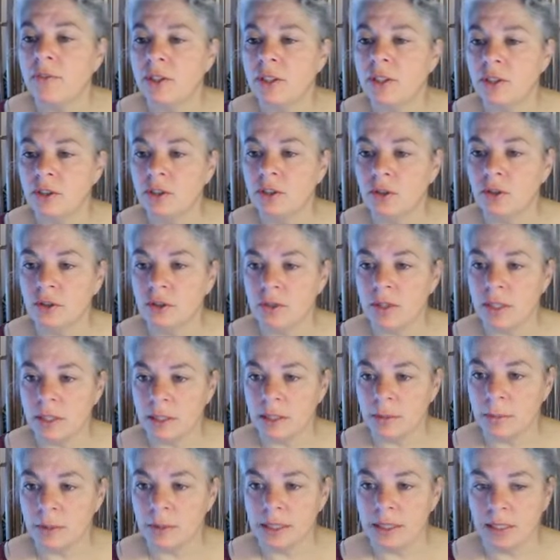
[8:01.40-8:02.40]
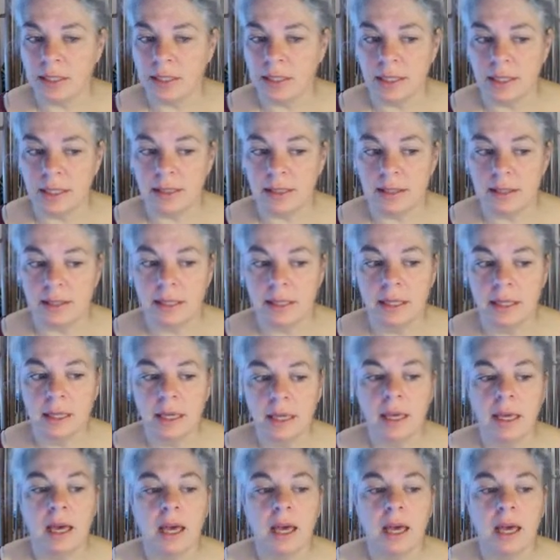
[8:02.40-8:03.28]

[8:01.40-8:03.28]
travel and tourism into this.